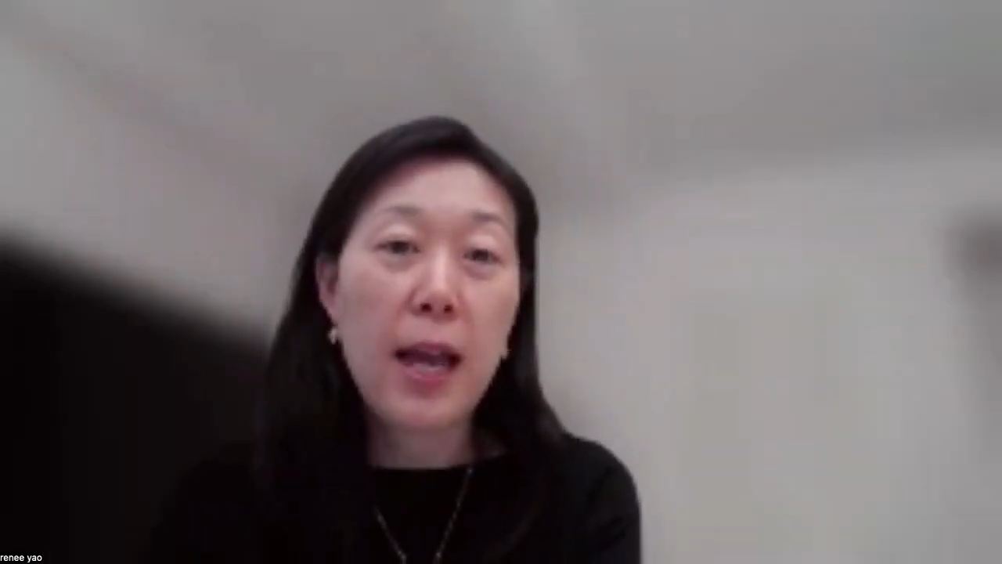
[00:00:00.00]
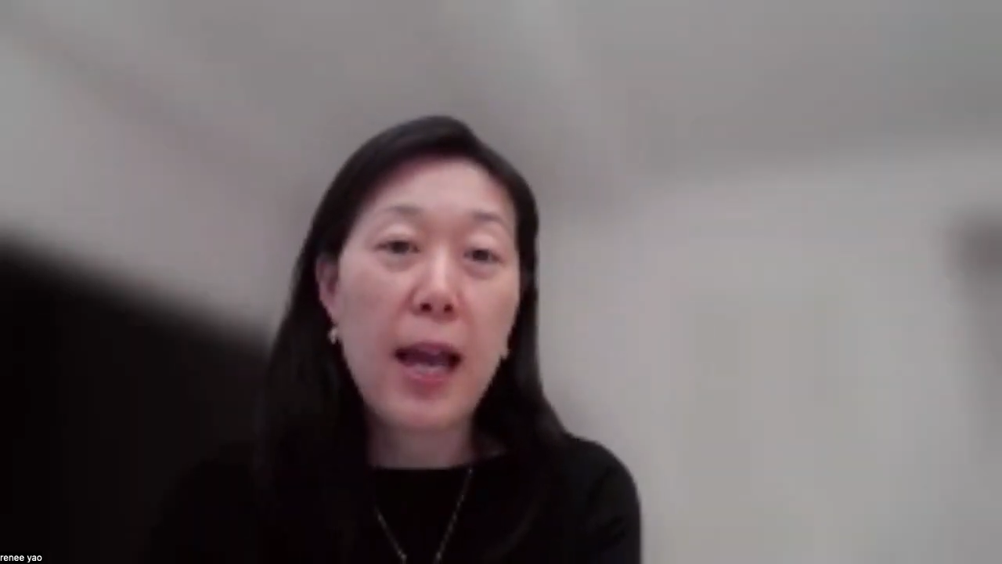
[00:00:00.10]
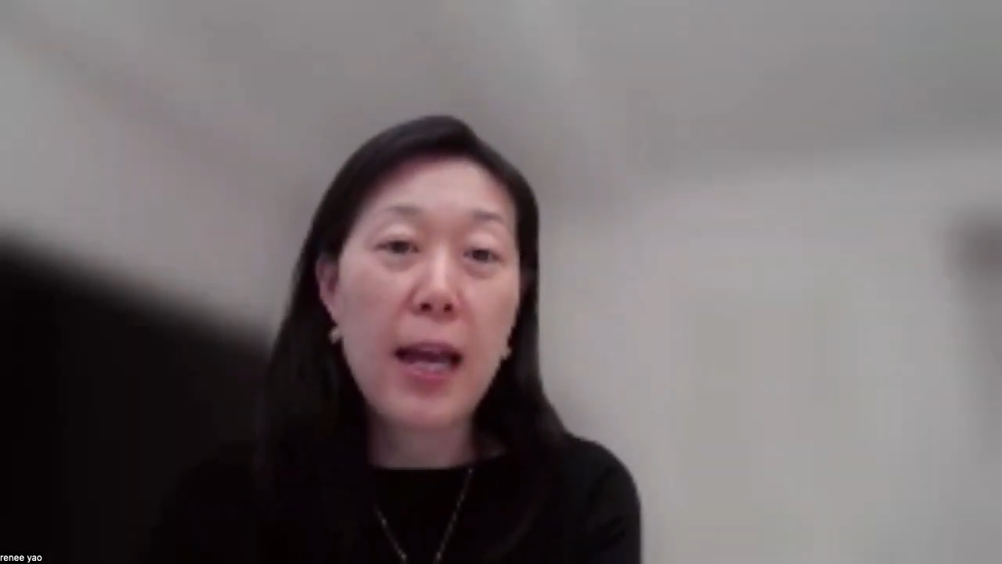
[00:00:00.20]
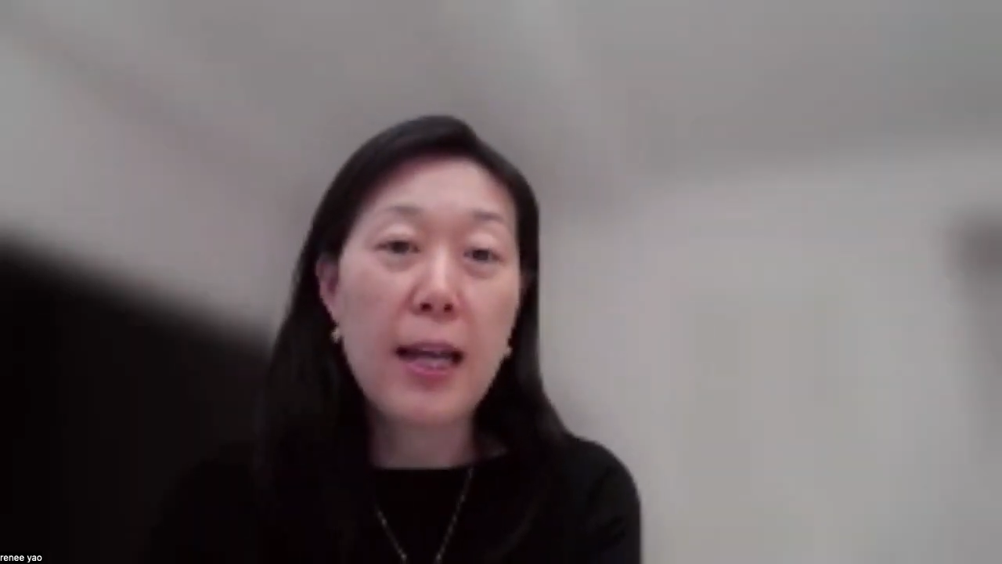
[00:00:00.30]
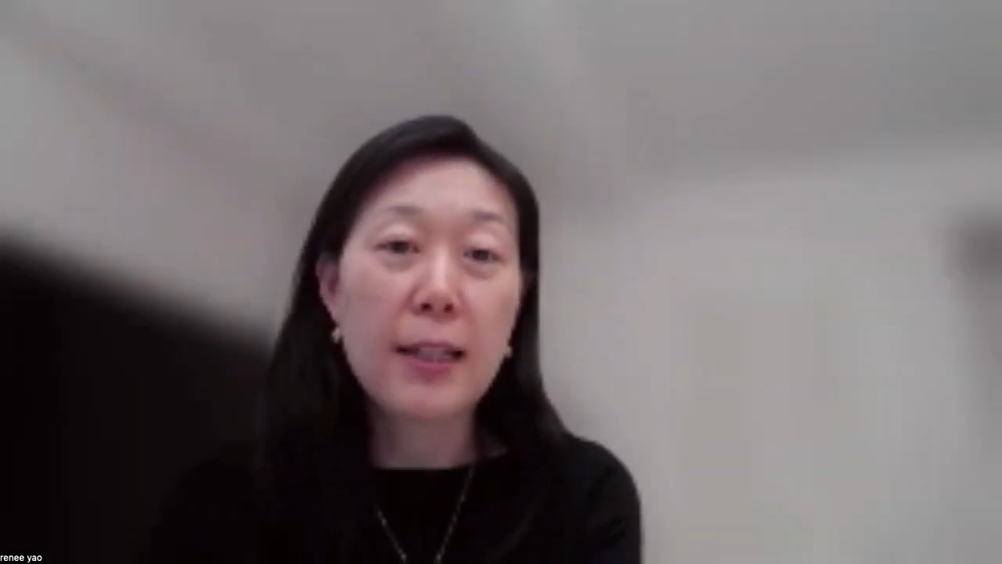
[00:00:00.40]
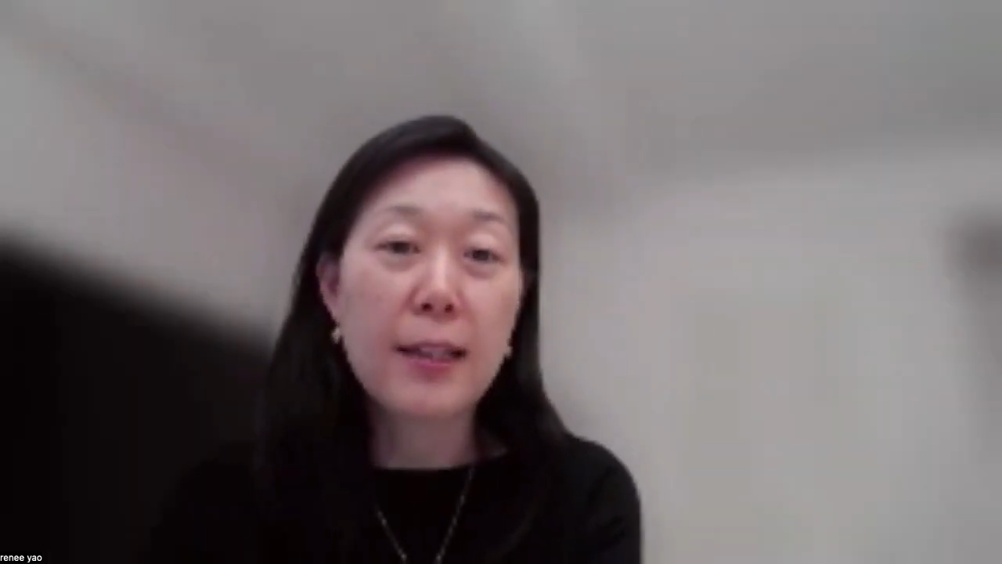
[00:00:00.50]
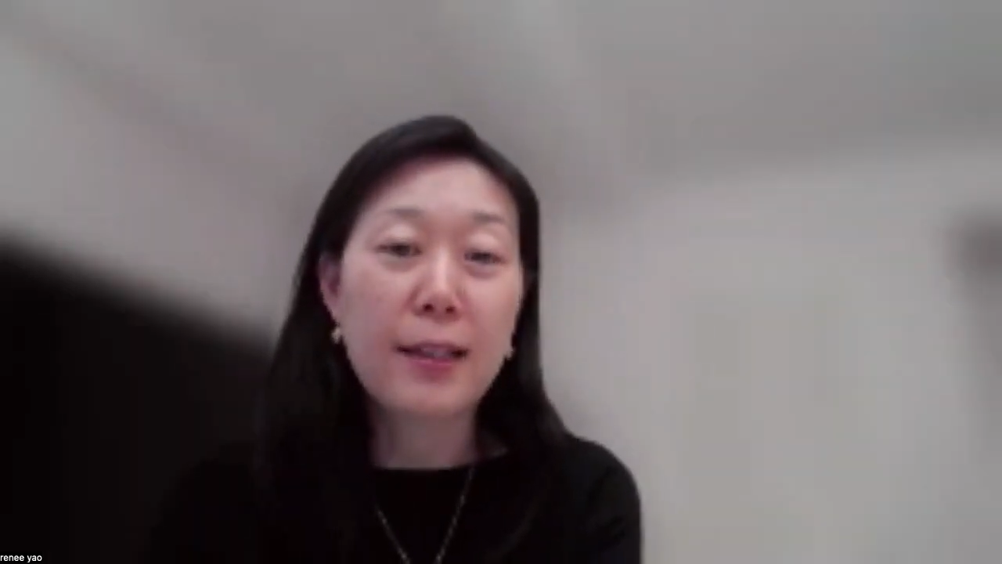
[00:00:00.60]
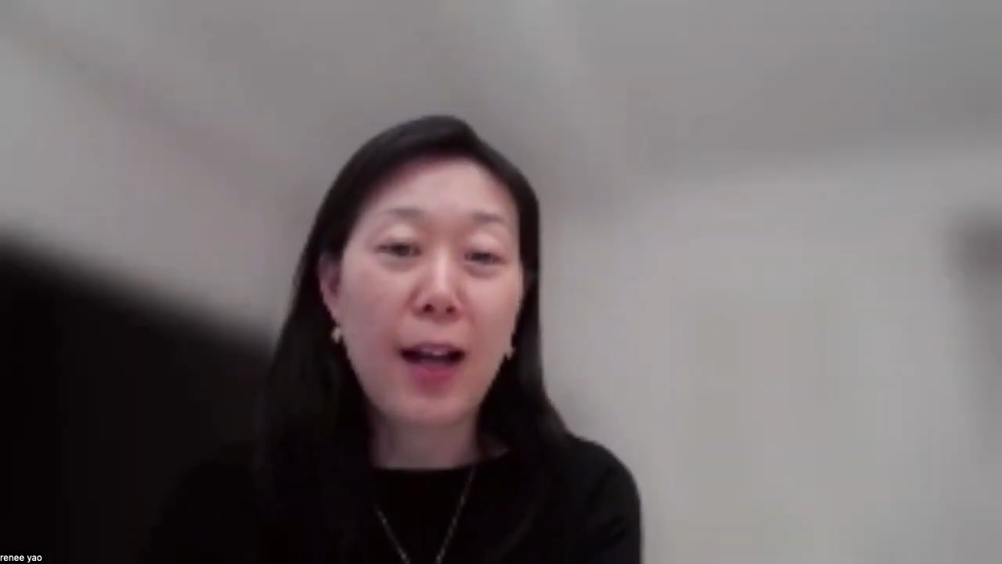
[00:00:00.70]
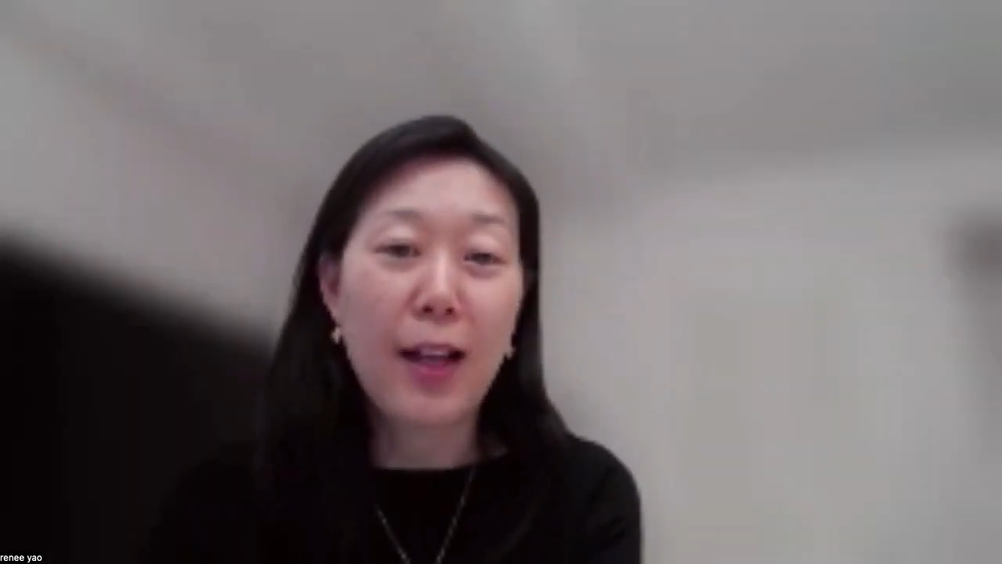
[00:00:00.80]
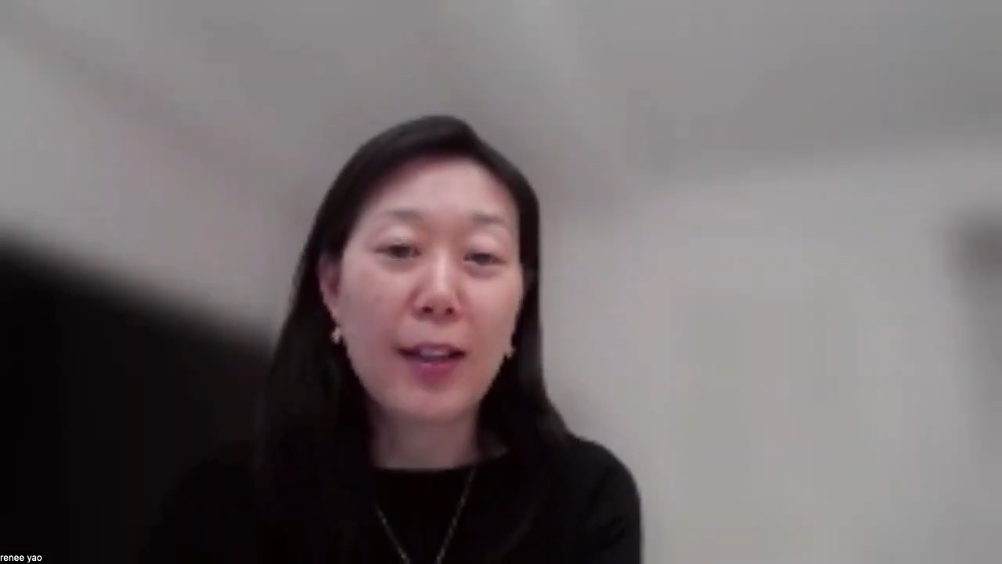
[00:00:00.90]
is
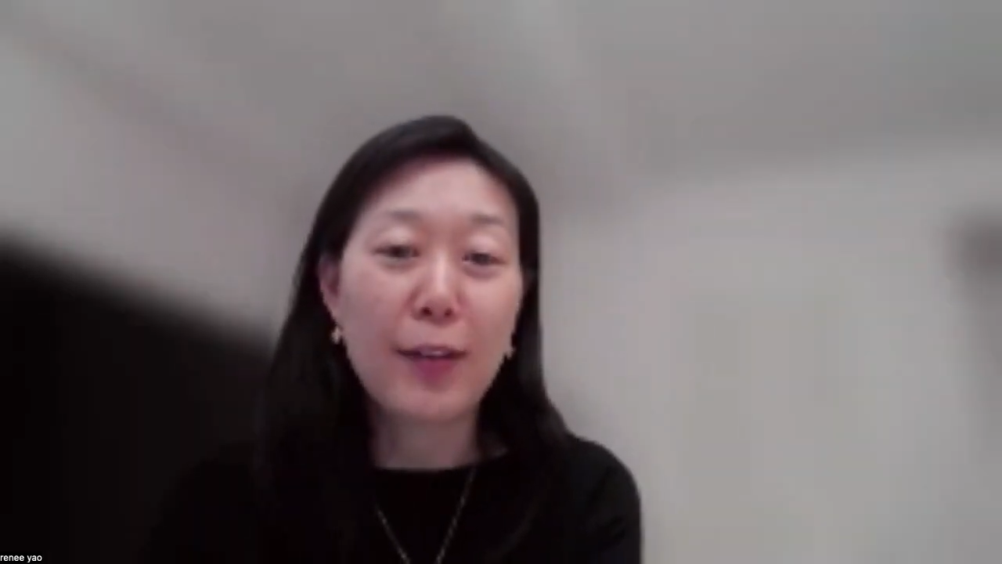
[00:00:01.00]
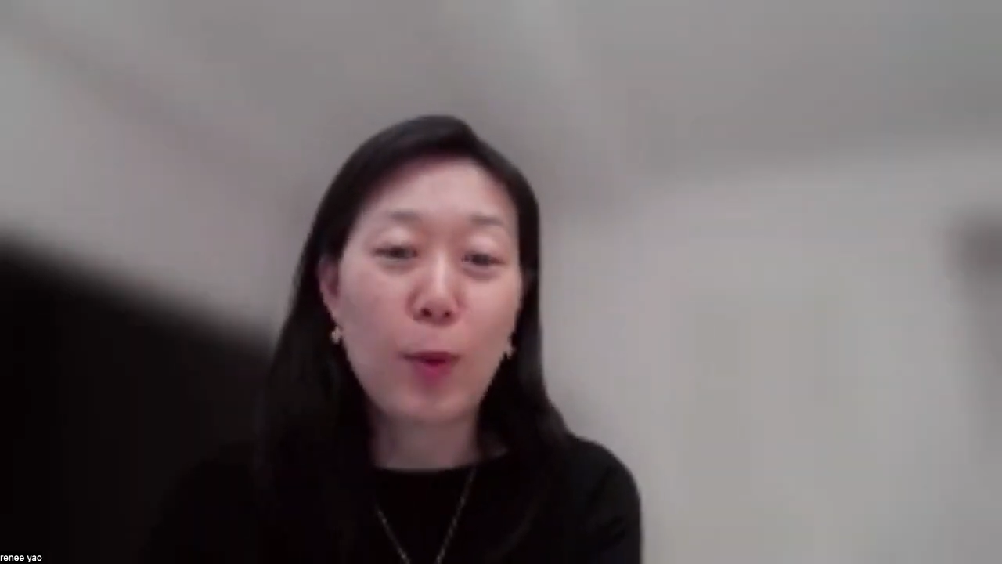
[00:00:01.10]
kind of